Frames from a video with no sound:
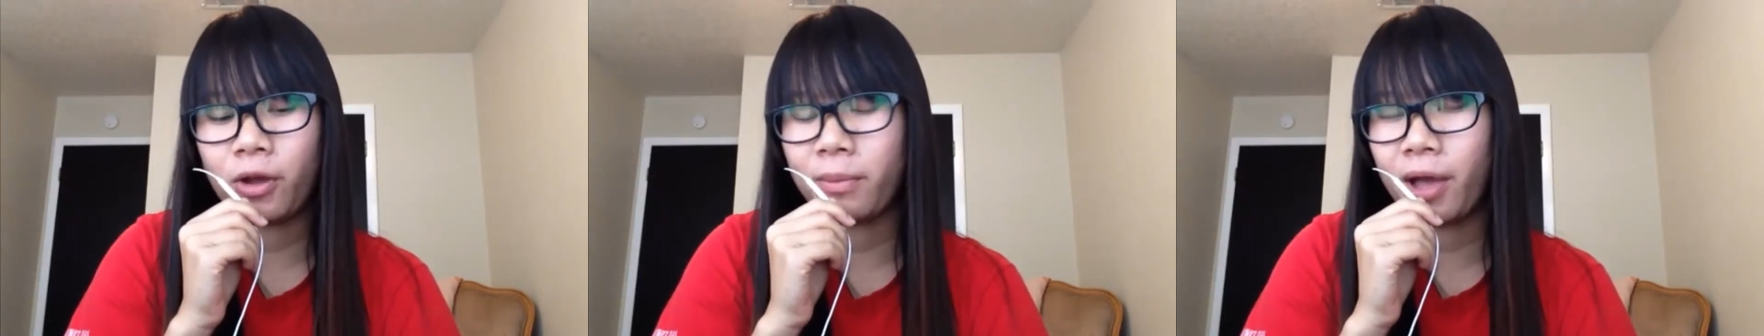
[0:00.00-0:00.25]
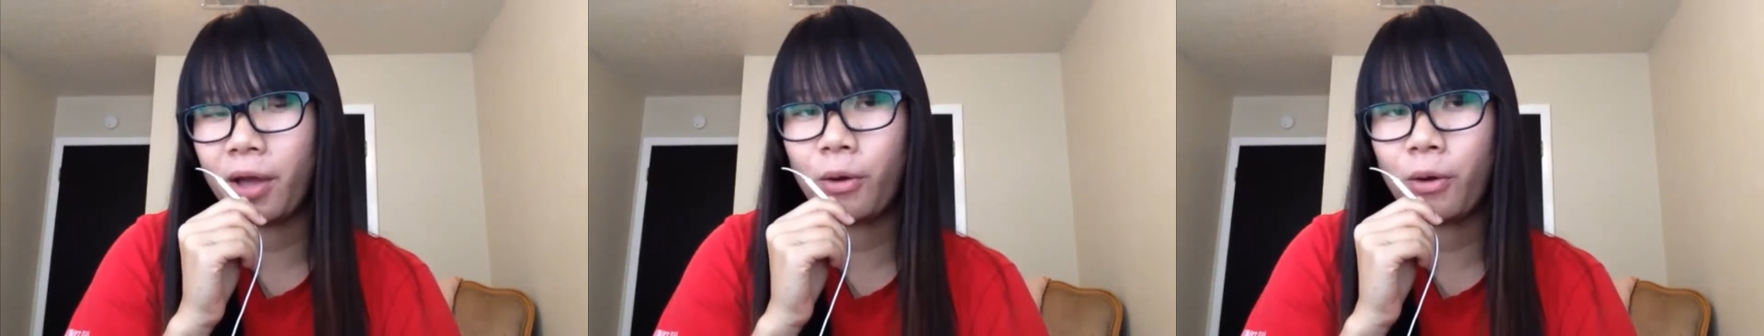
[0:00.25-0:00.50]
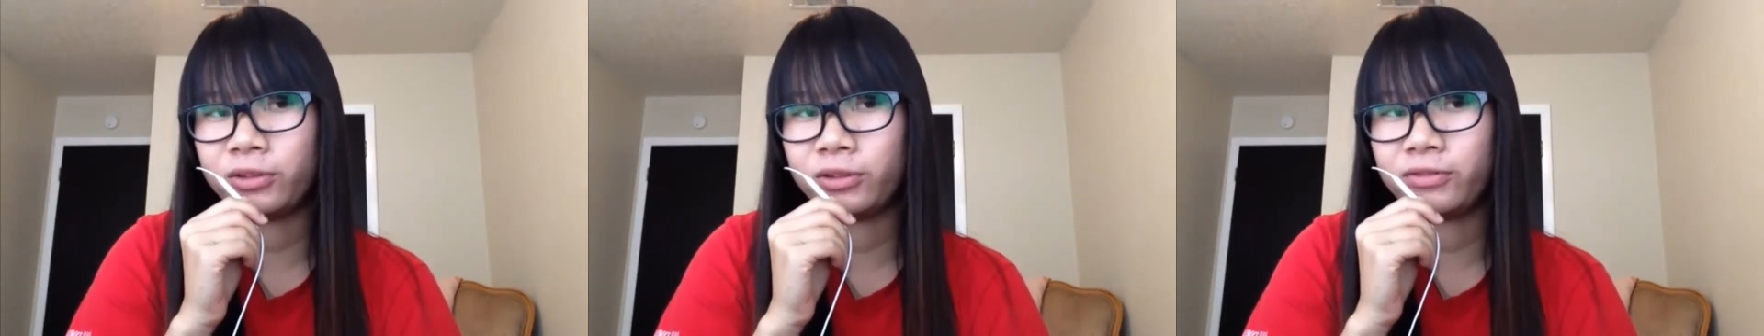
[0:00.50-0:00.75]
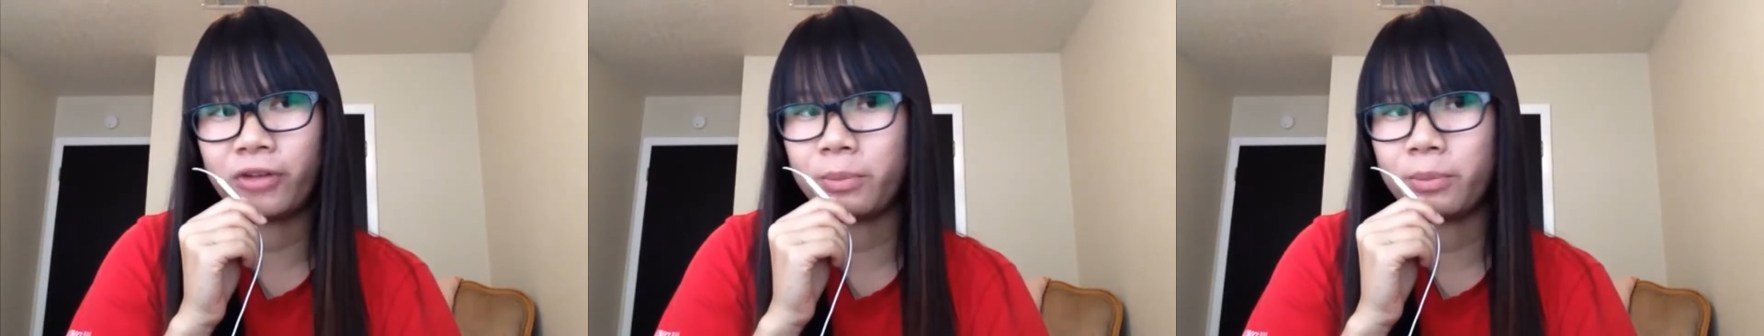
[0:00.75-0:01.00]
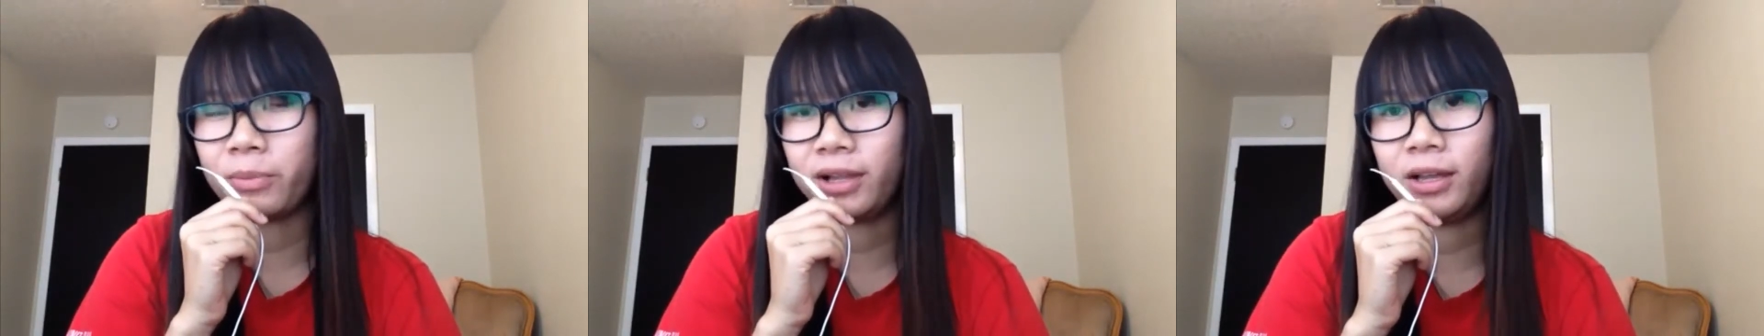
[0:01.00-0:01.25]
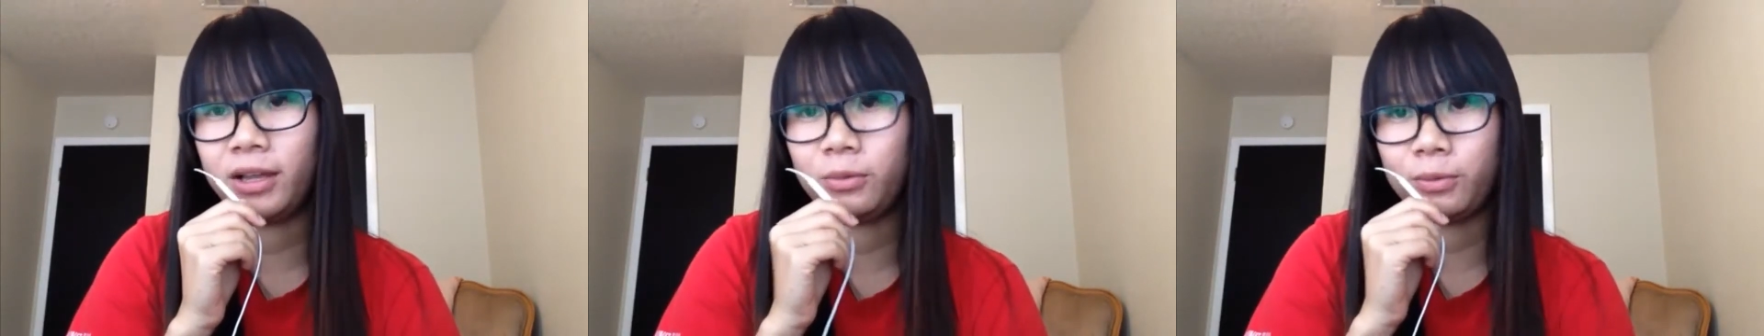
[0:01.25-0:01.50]
my host
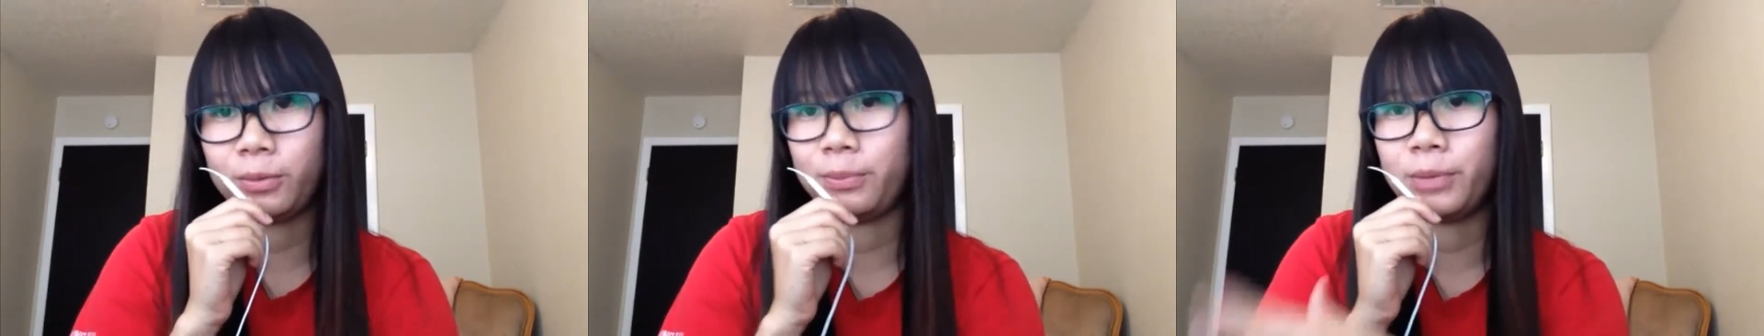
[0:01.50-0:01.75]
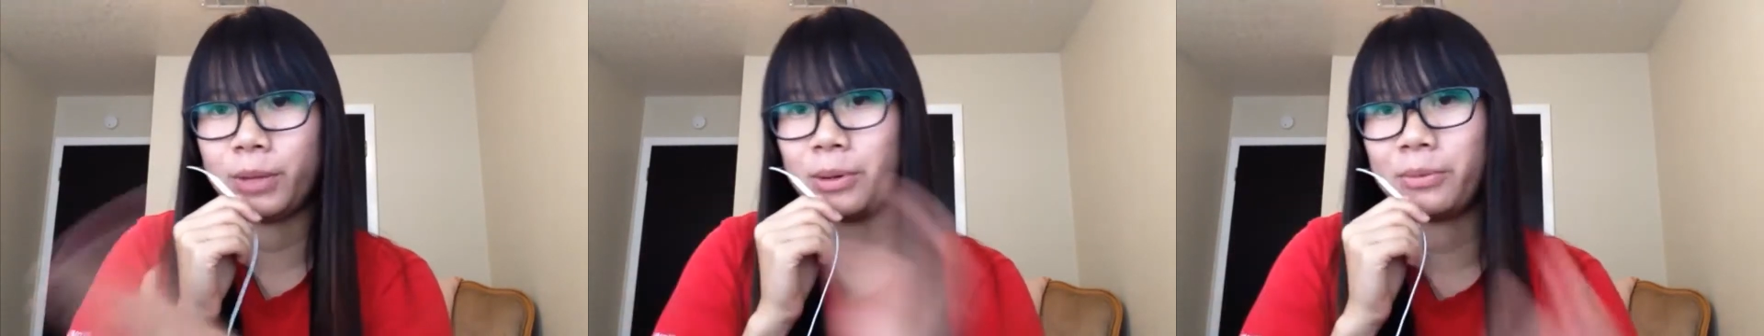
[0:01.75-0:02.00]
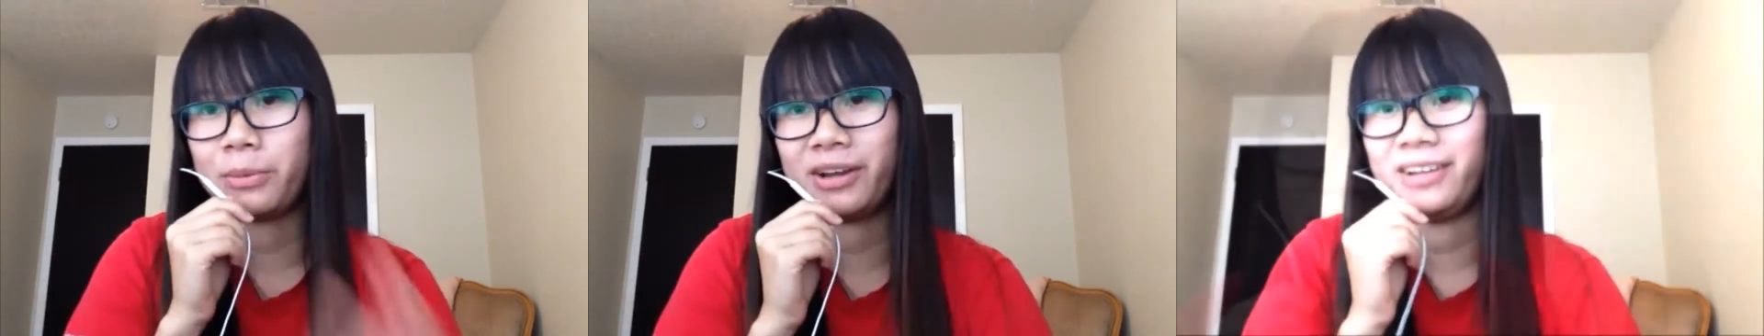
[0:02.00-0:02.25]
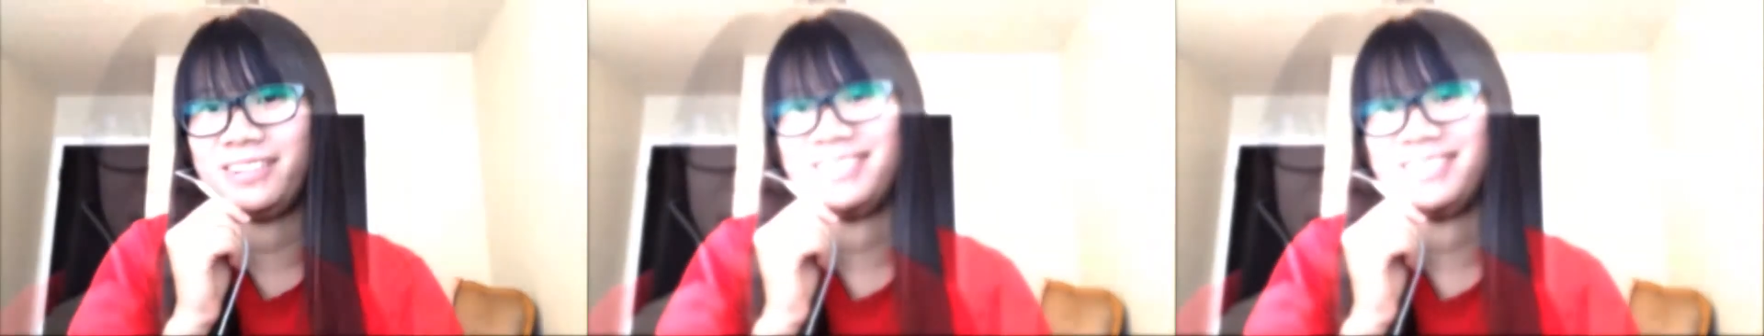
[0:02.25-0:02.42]
family, blah, blah, blah.